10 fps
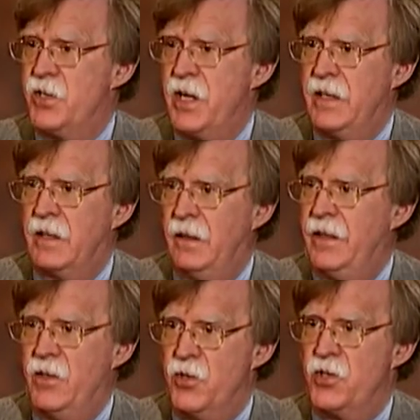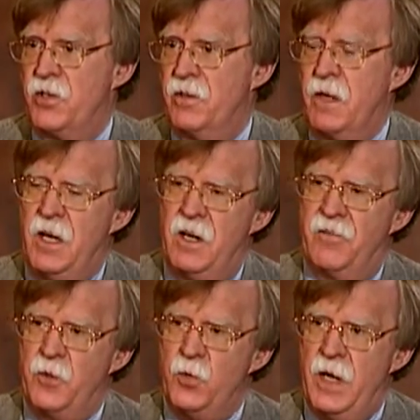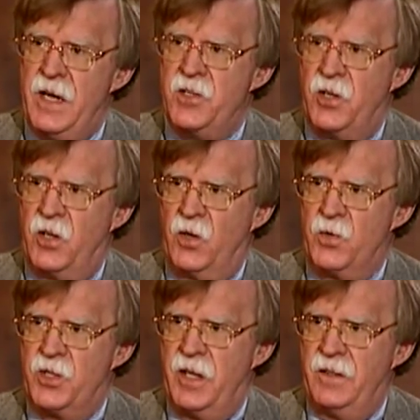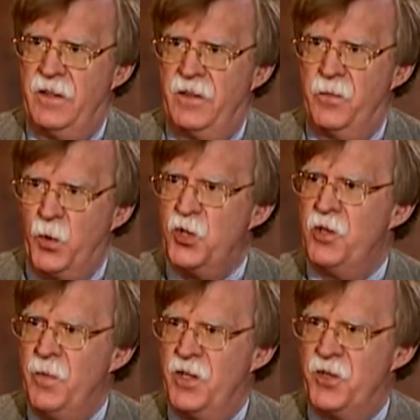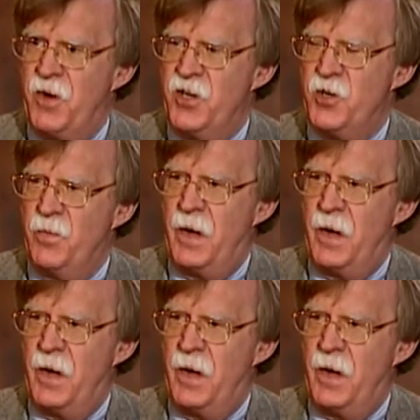of State Clinton just a few days ago said that the Bush administration